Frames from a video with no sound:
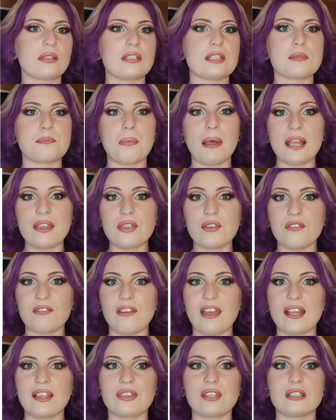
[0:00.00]
despite the
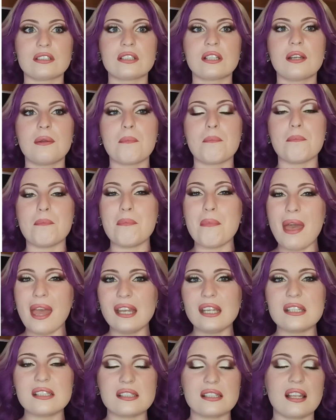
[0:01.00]
fact that
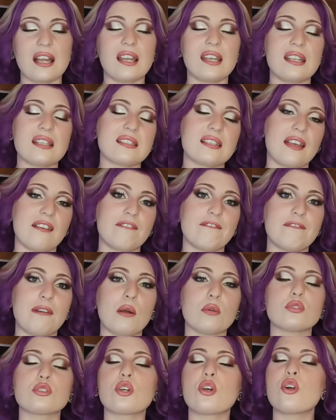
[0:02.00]
many studies have
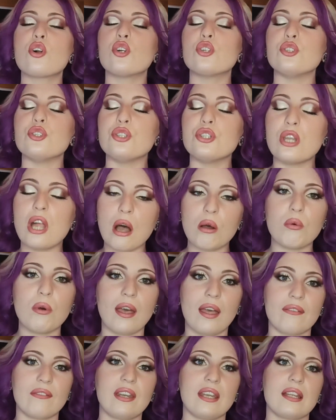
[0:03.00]
found no
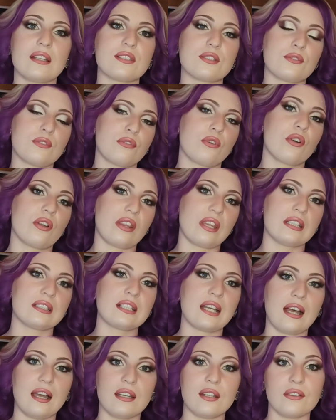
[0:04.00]
evidence for that
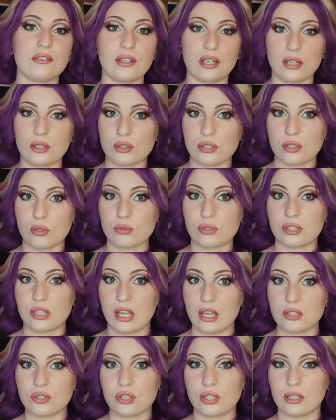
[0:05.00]
kind of an
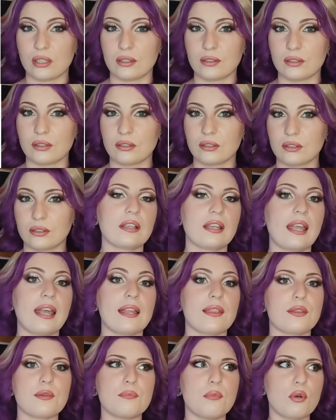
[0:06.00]
association.
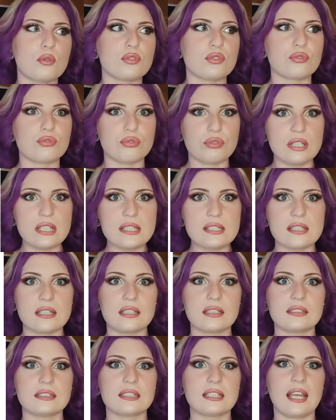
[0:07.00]
And the most
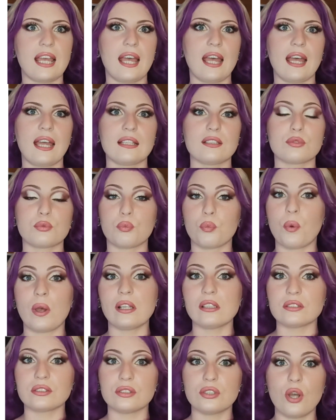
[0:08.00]
recent and
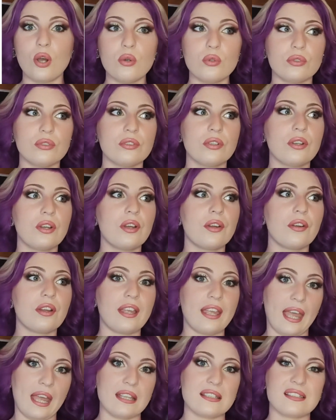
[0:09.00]

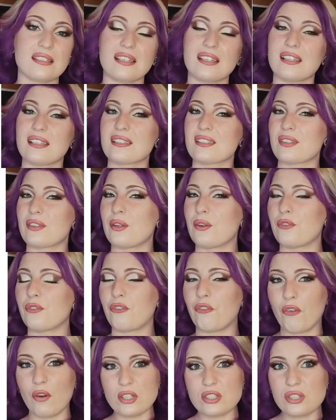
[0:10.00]
well-known case is the
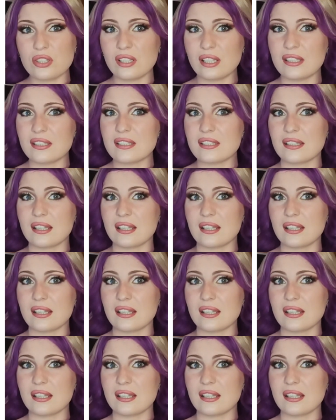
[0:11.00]
fraudulent